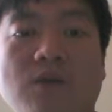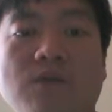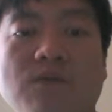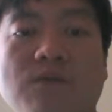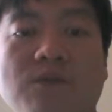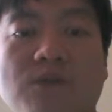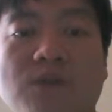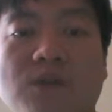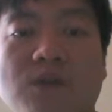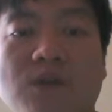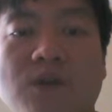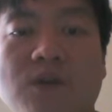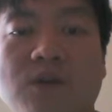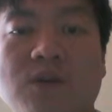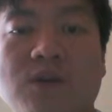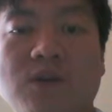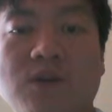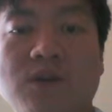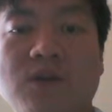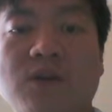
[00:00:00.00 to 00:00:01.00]
For the data
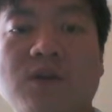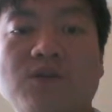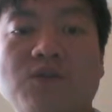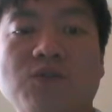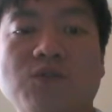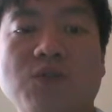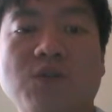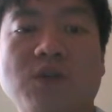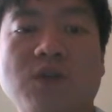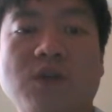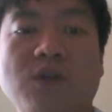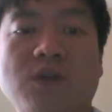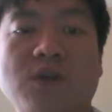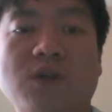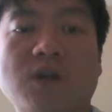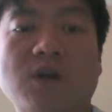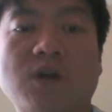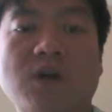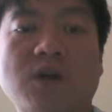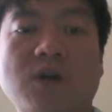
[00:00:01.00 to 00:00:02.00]
cleaning and
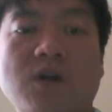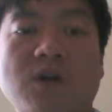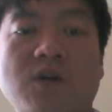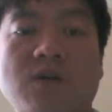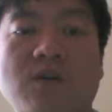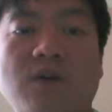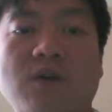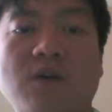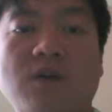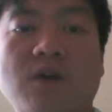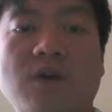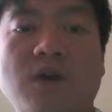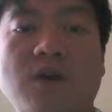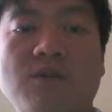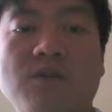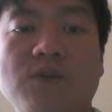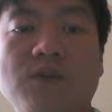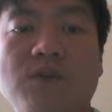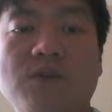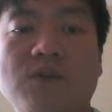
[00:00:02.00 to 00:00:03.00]
joining,
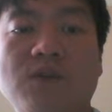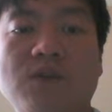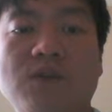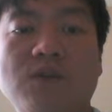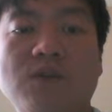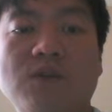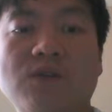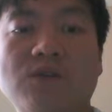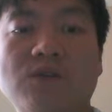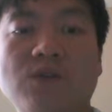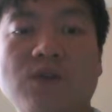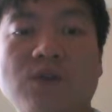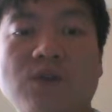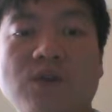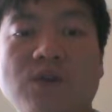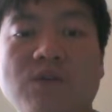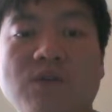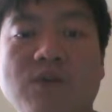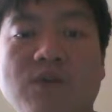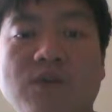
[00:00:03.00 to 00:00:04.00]
I've been
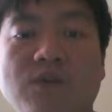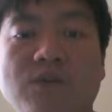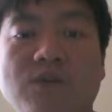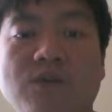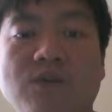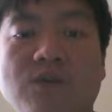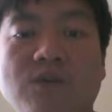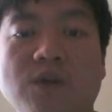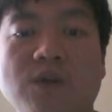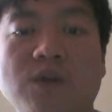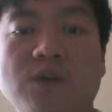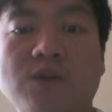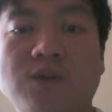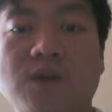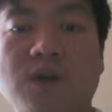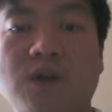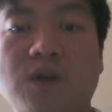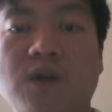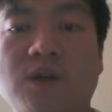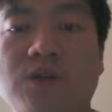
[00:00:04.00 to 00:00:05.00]
joining with the Zillow data
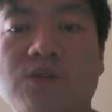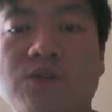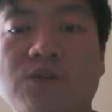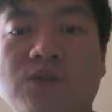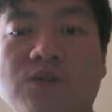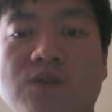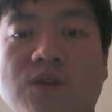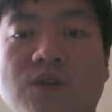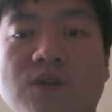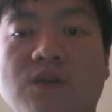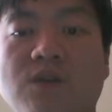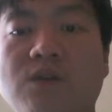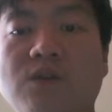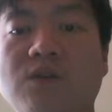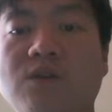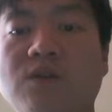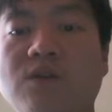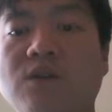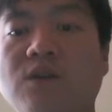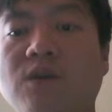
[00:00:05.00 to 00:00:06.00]
set to get
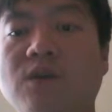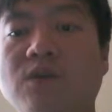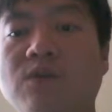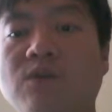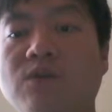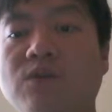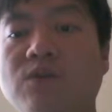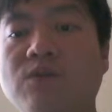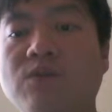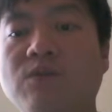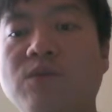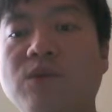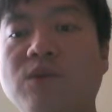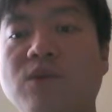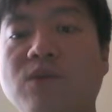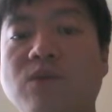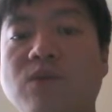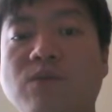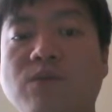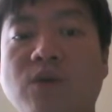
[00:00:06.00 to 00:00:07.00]
the neighborhood
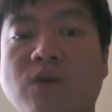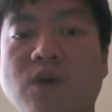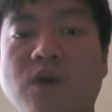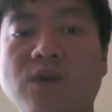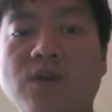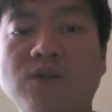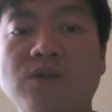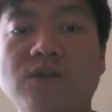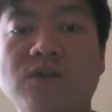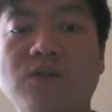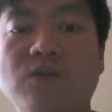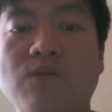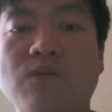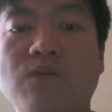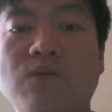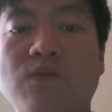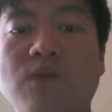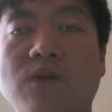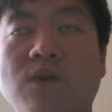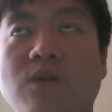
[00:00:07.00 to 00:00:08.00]
median home price
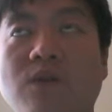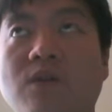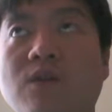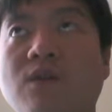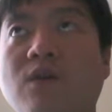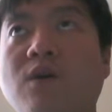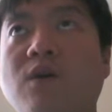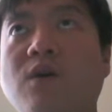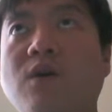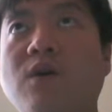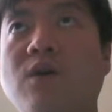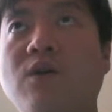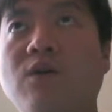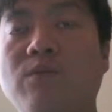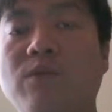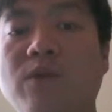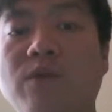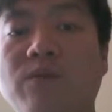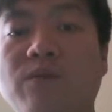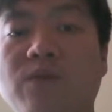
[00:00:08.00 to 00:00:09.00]
with
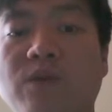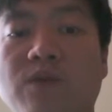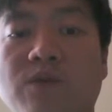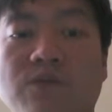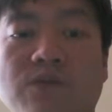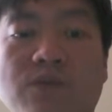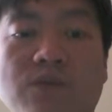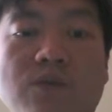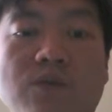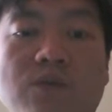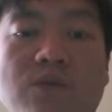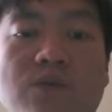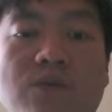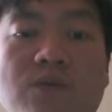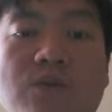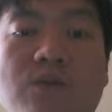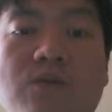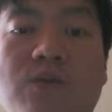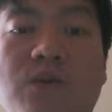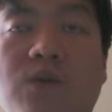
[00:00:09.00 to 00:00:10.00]
Airbnb review,
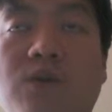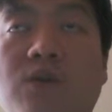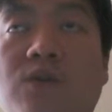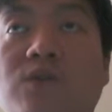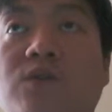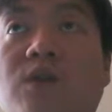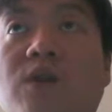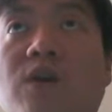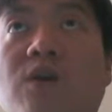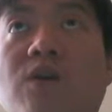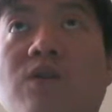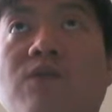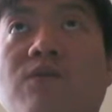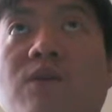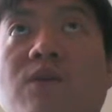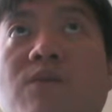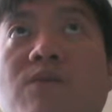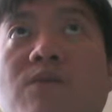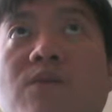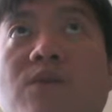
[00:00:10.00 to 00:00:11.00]
because the
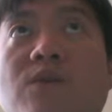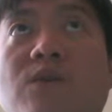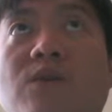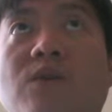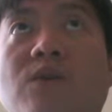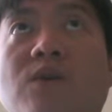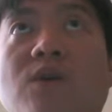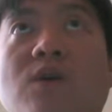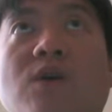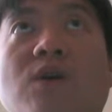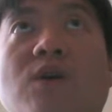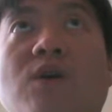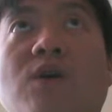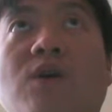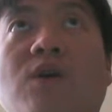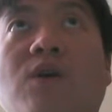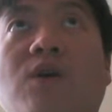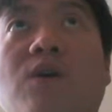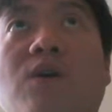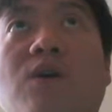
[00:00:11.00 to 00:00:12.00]
Airbnb
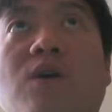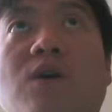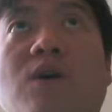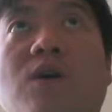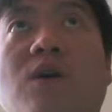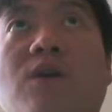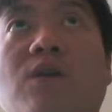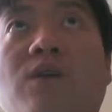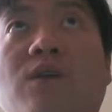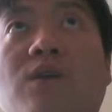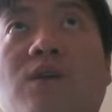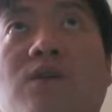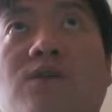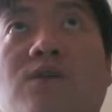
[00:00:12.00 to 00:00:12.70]
data